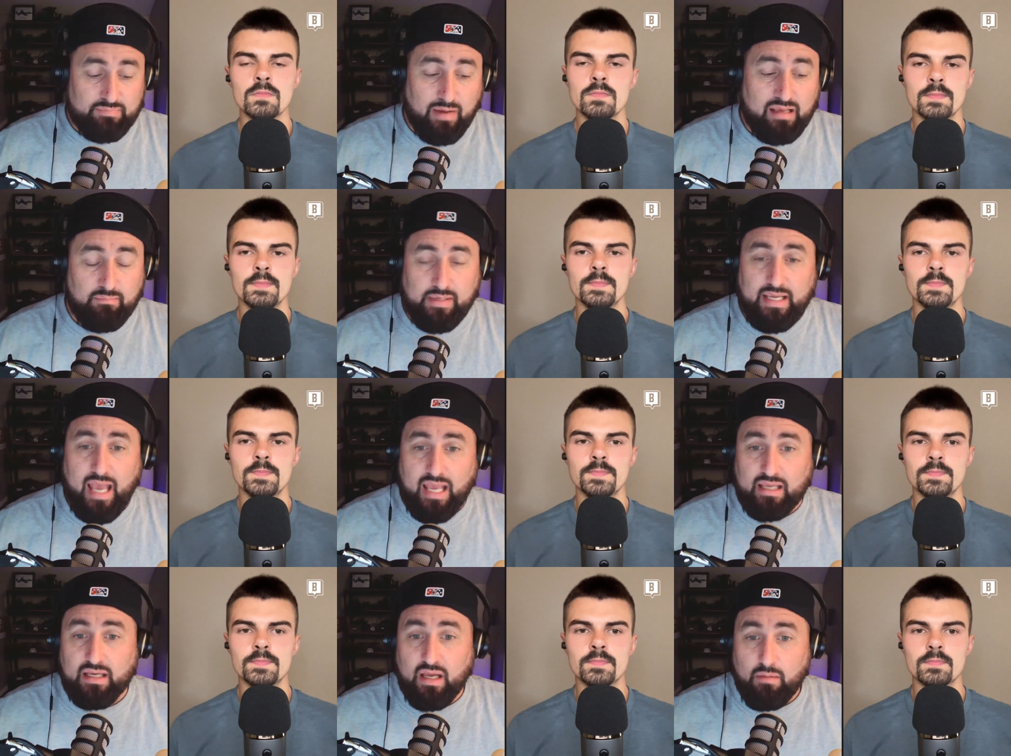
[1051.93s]
Speaker 1: might be
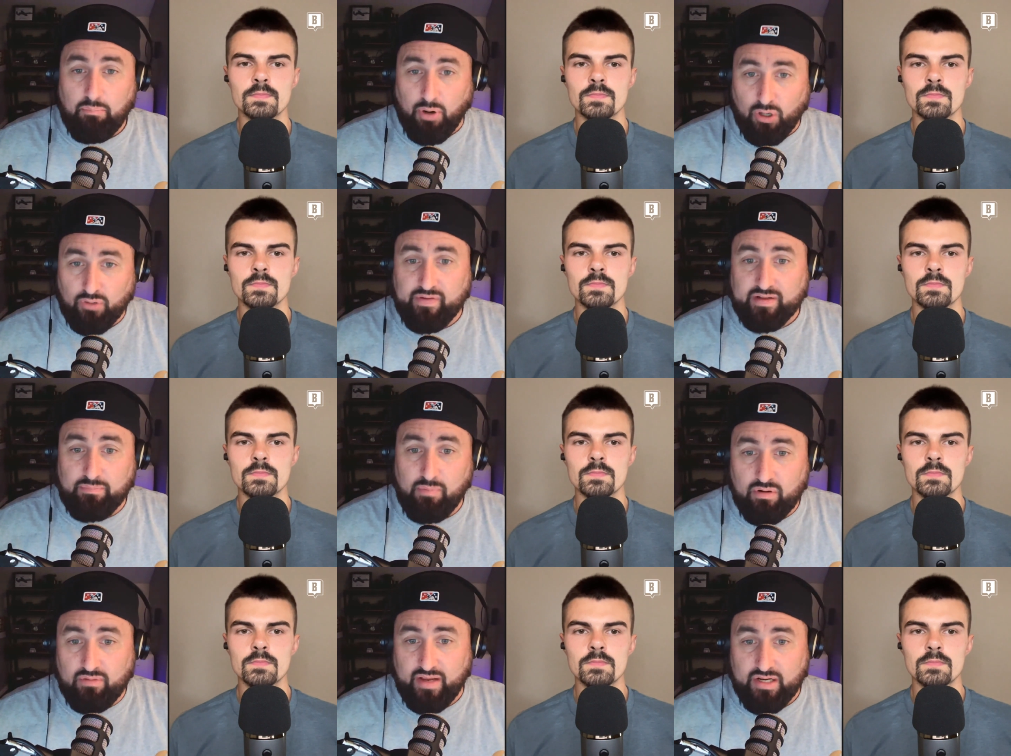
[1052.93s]
a perfect
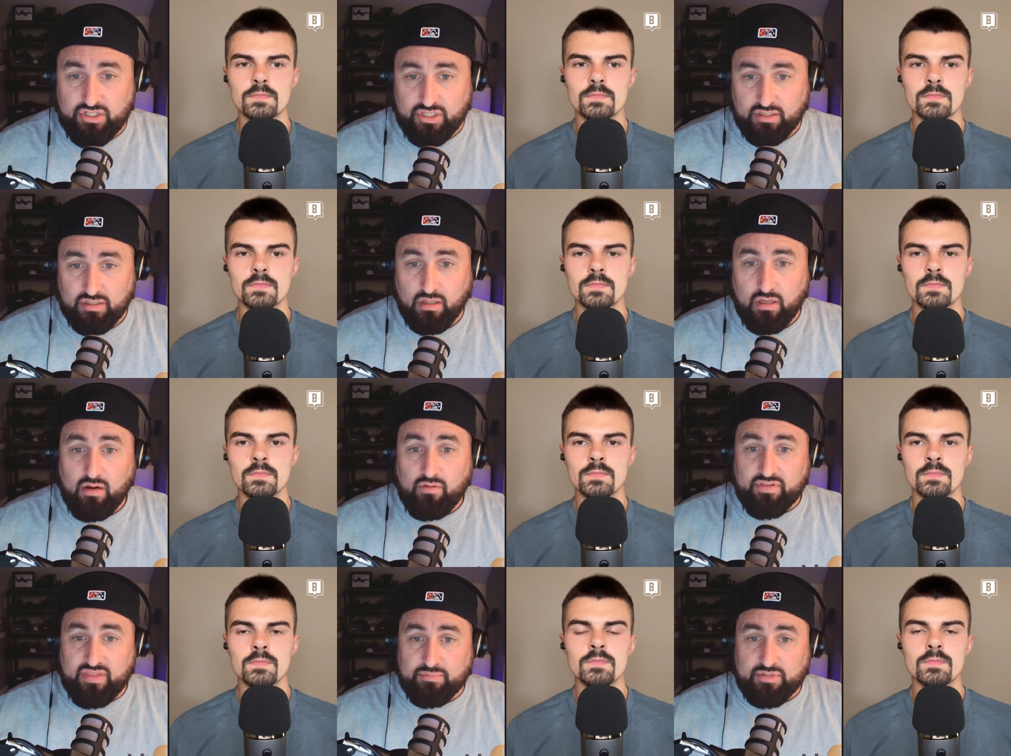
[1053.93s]
motivation
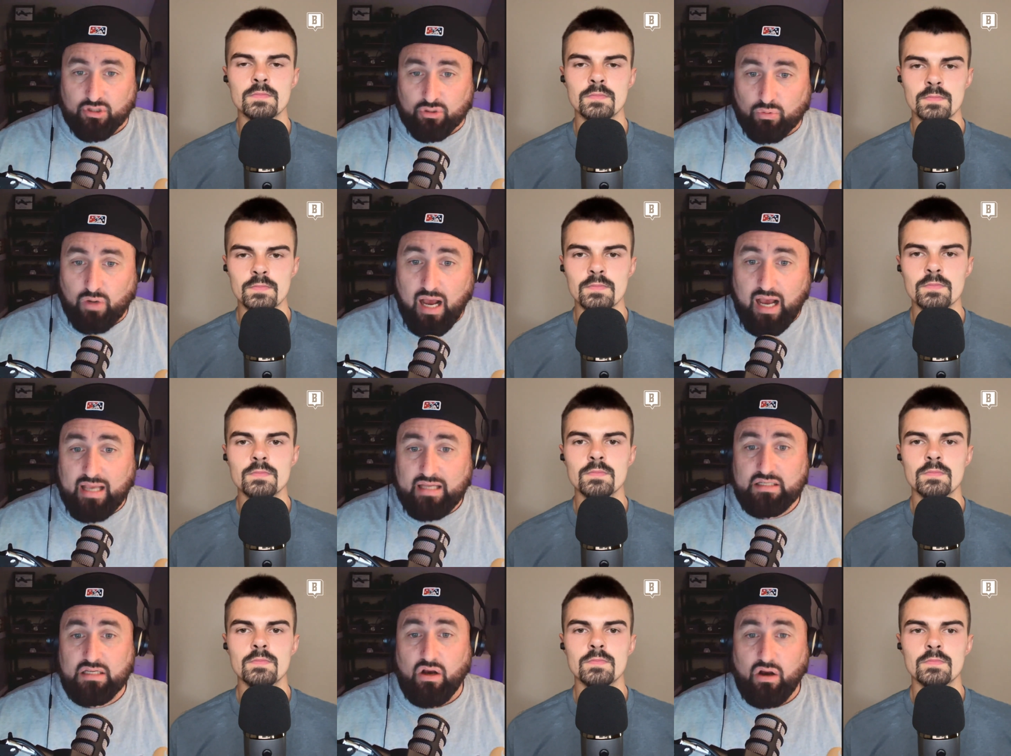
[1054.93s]
for them to
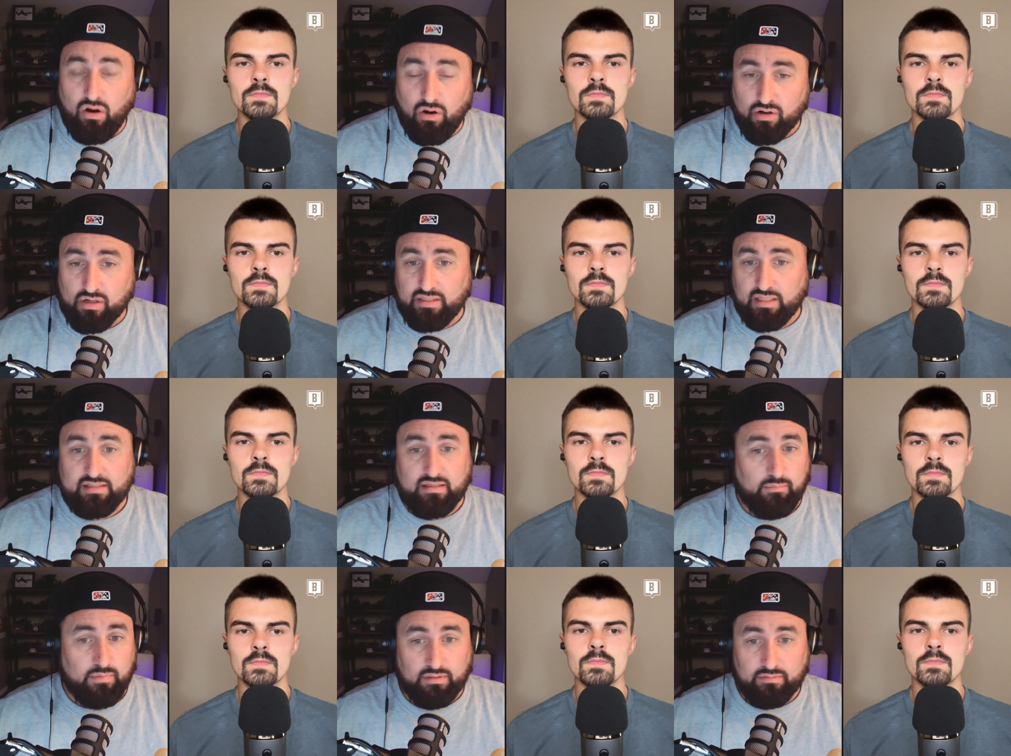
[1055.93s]
grind hard this
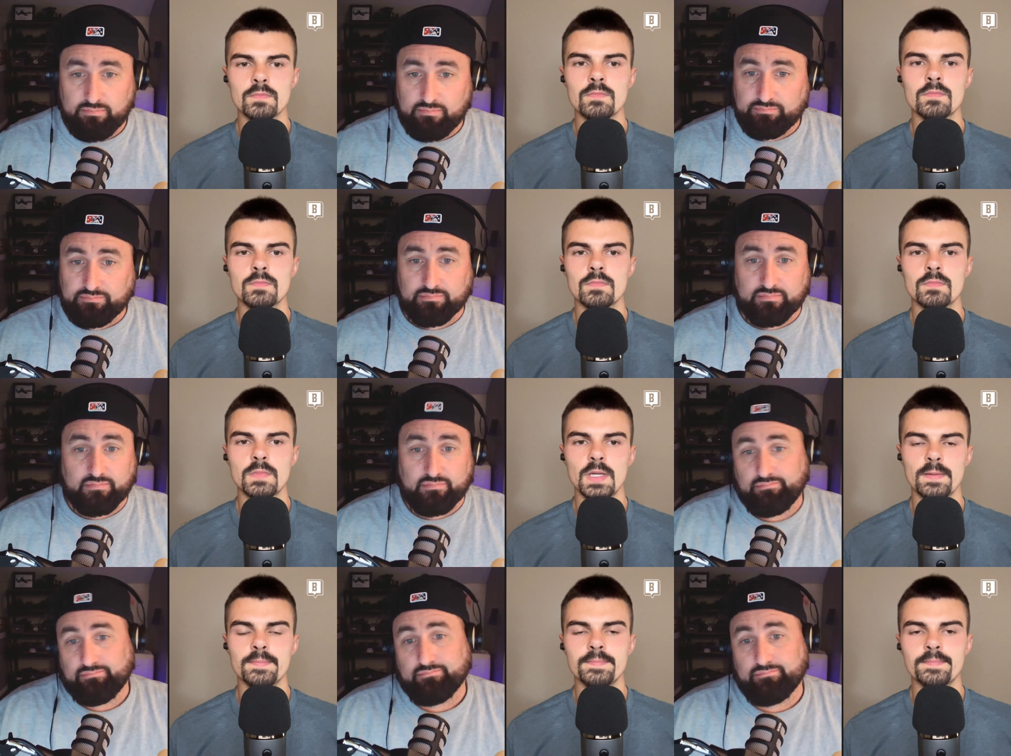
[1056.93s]
summer
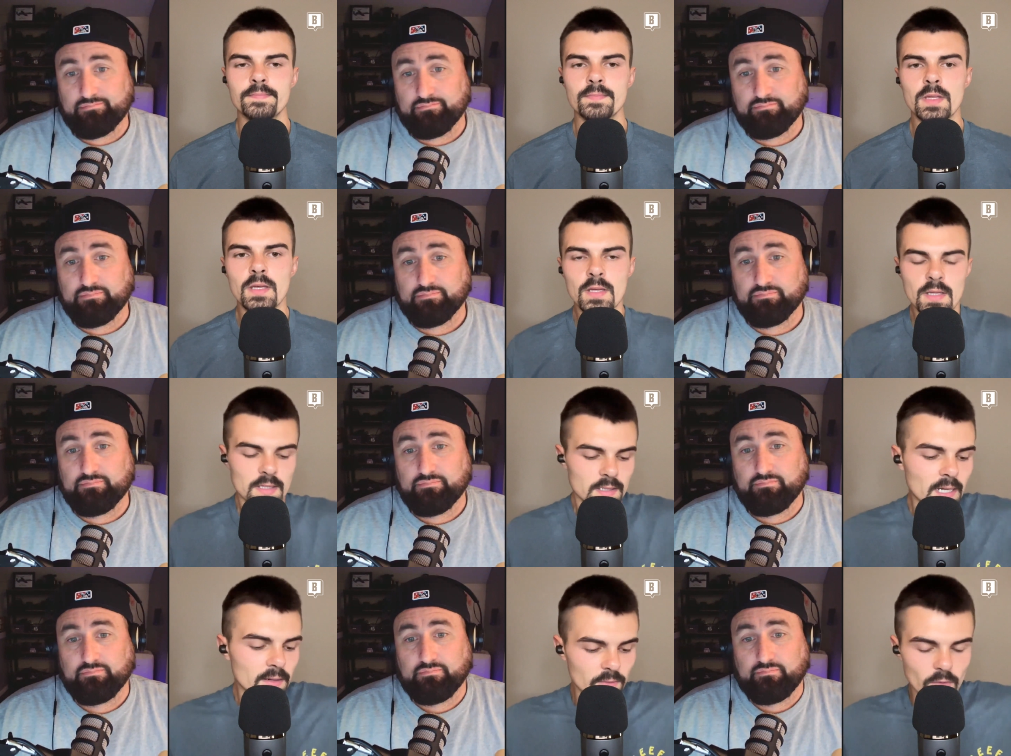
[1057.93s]
Speaker 2: yeah
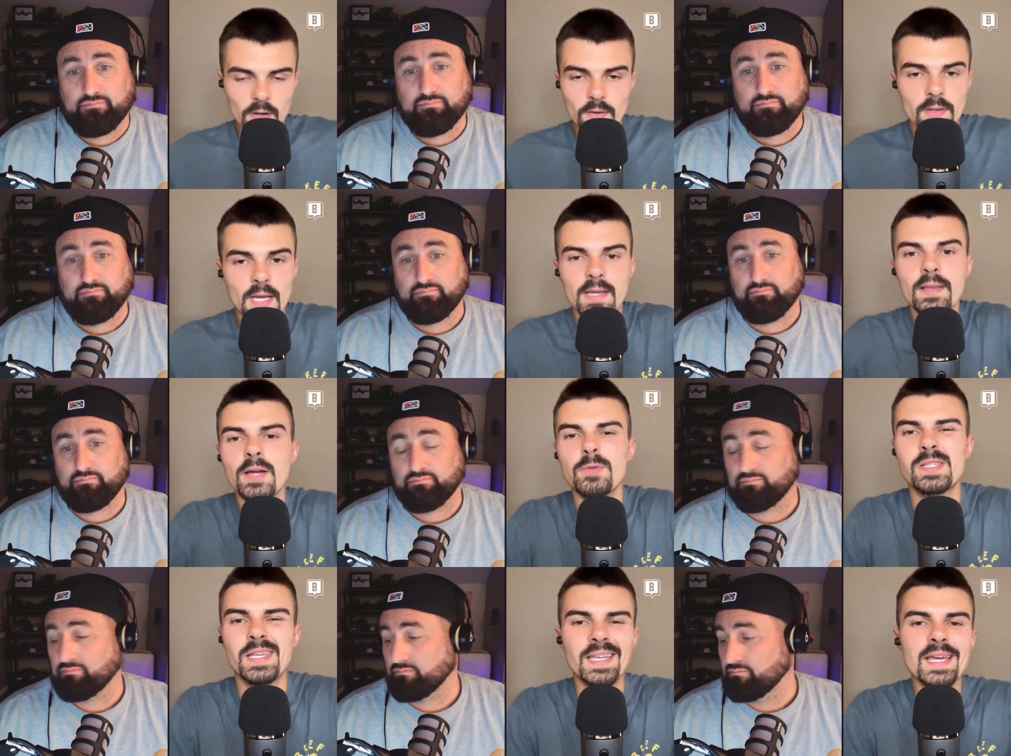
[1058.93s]
yeah, well, like like
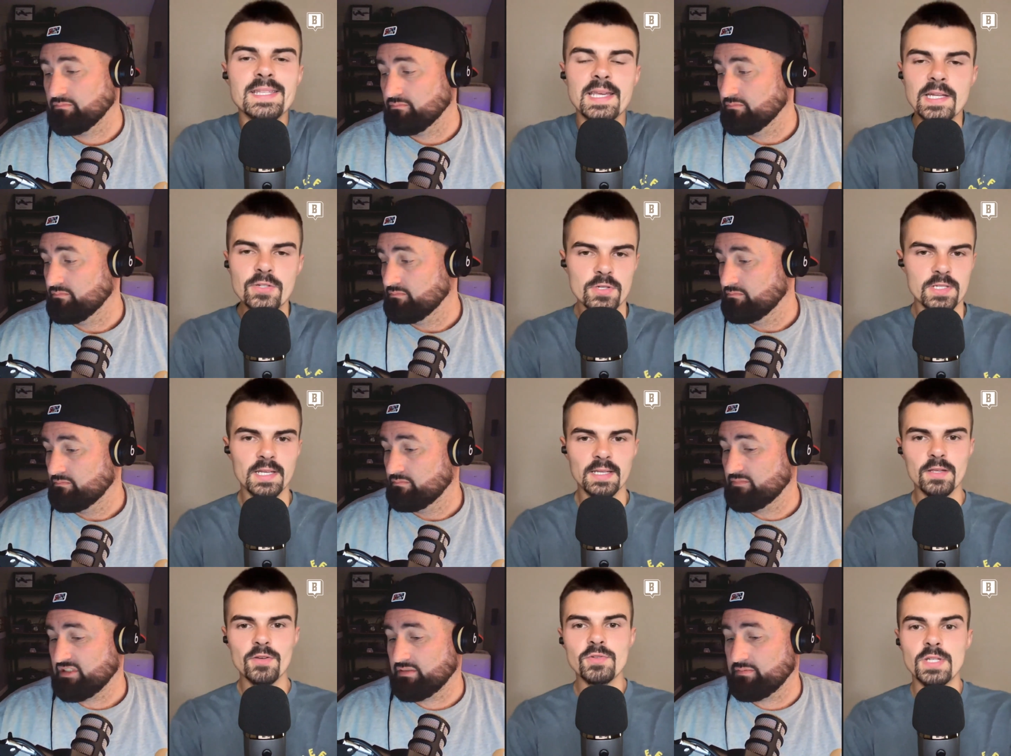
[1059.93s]
we said, it's interesting
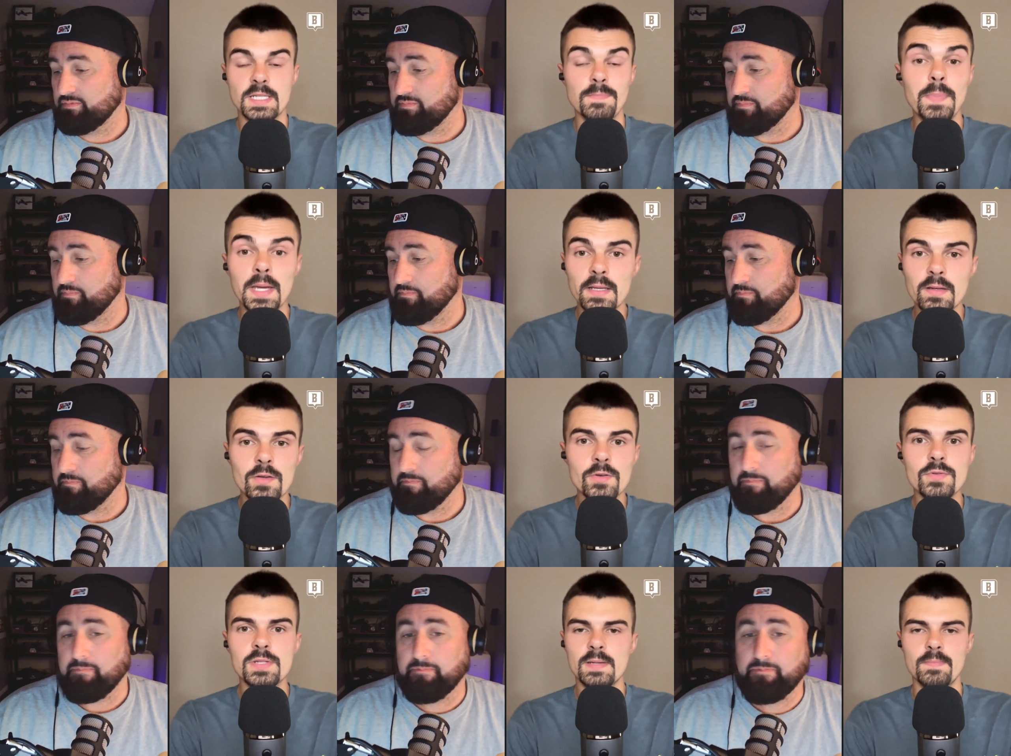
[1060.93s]
news. It's big
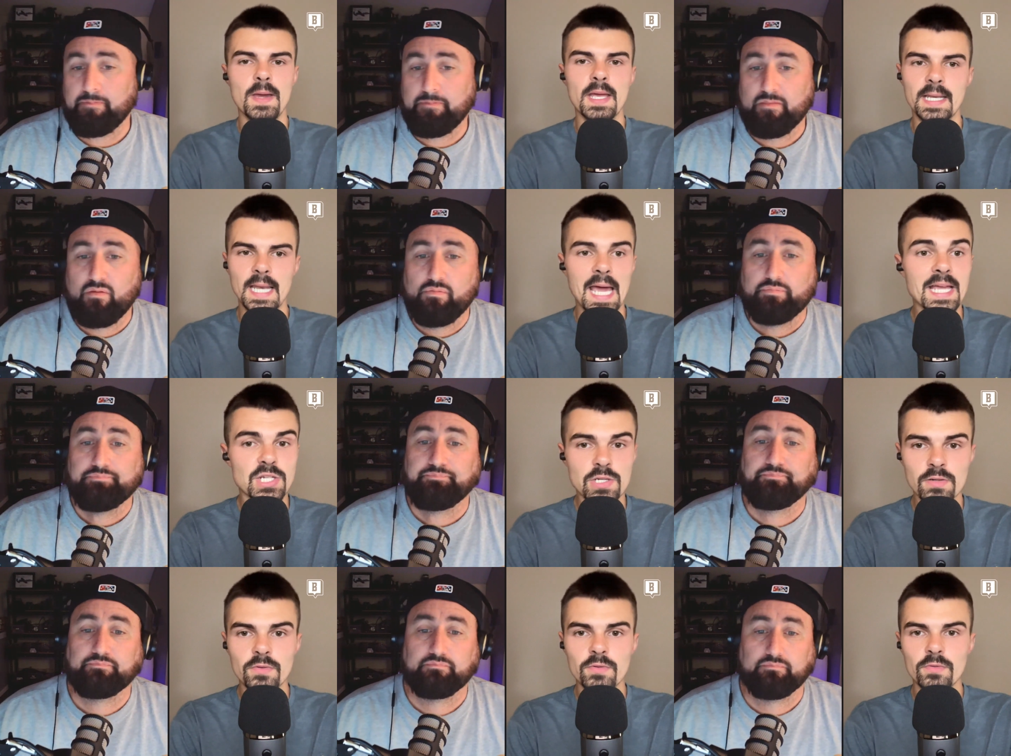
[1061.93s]
news. It made
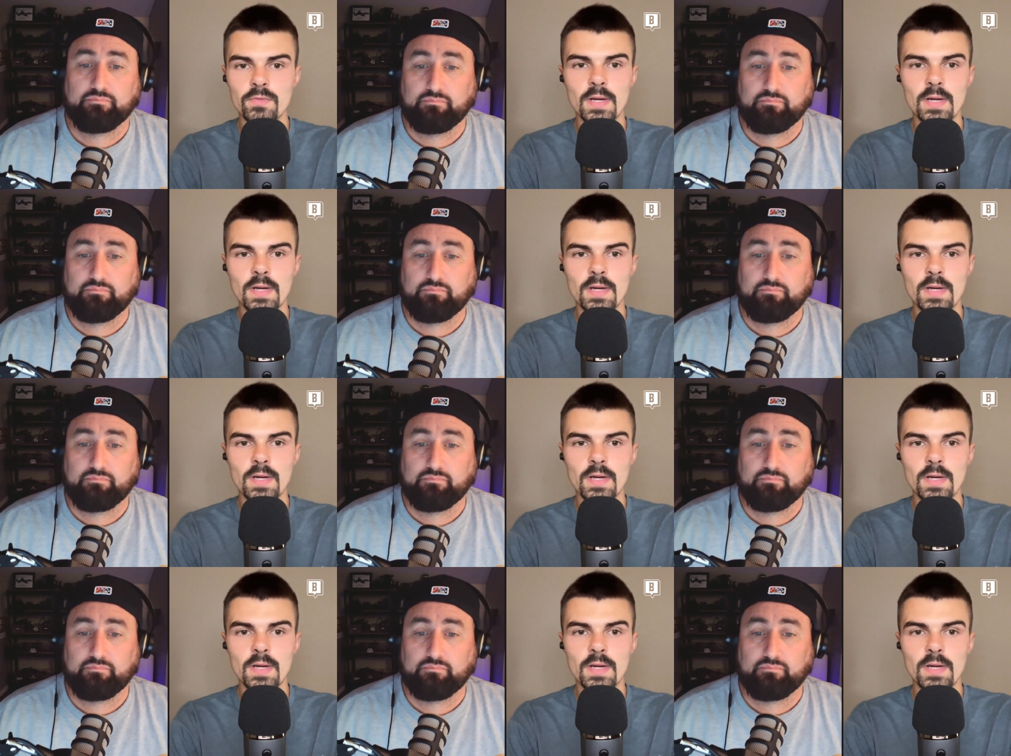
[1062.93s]
national